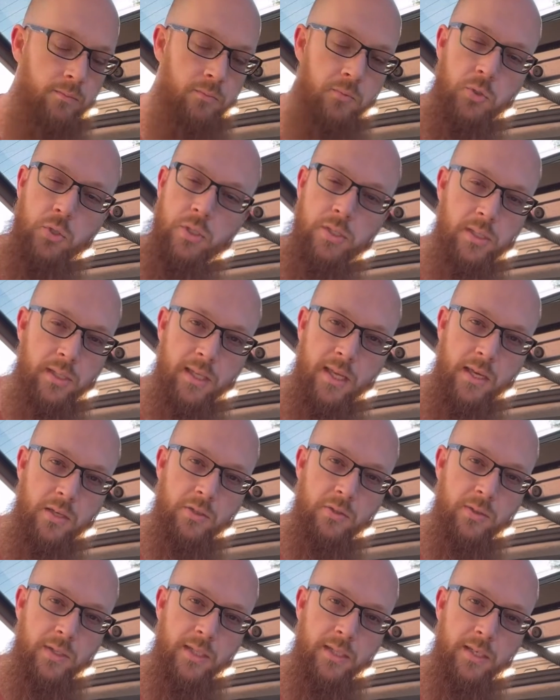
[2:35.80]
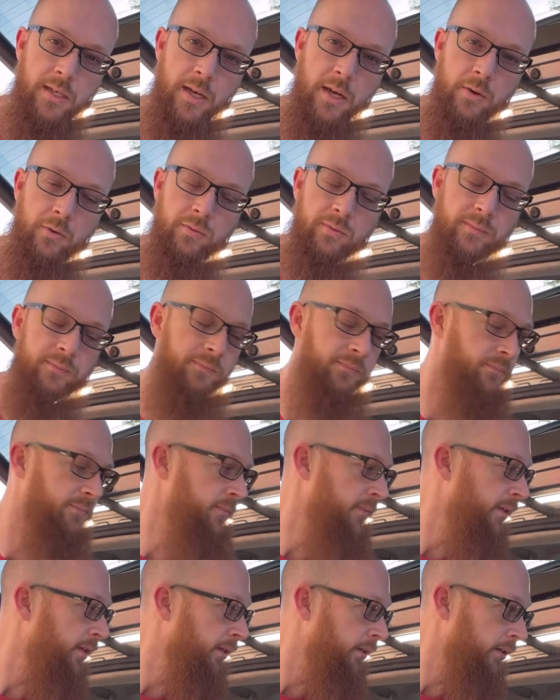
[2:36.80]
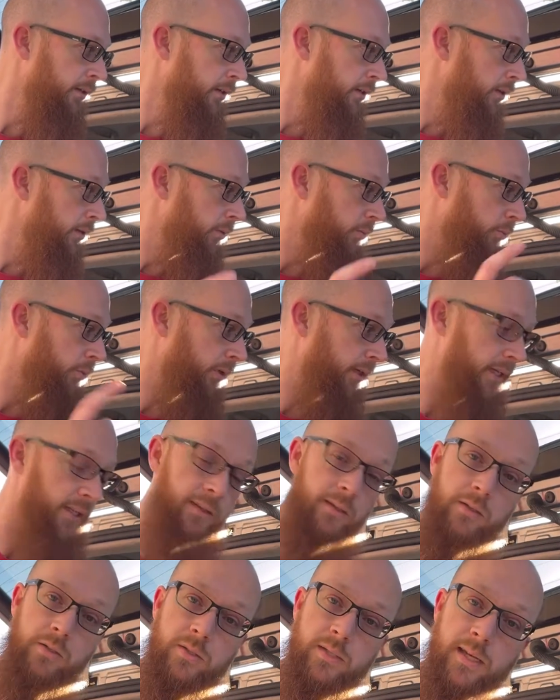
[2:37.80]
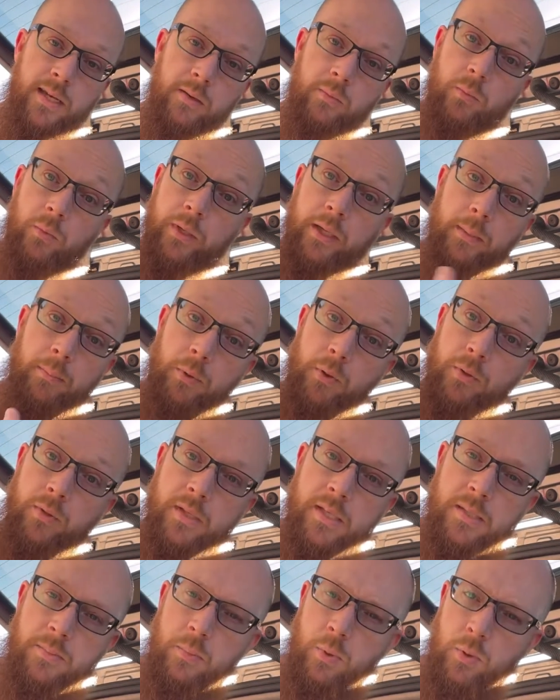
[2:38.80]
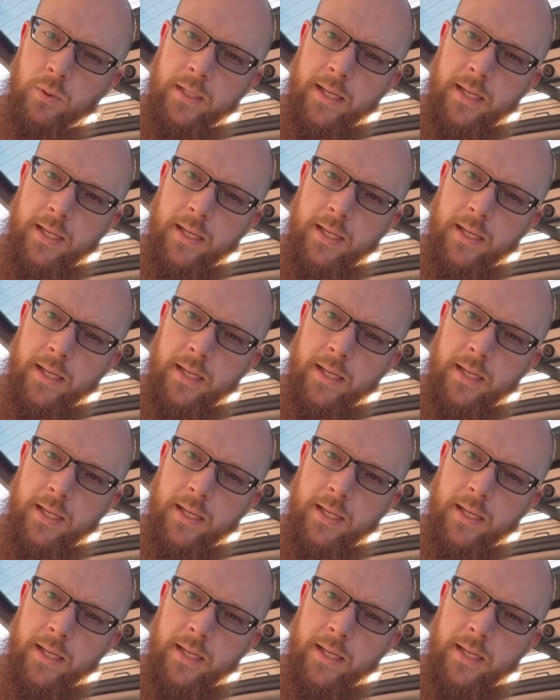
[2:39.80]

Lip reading: just in case you need to know. We'll get those out and we'll get both of these pulled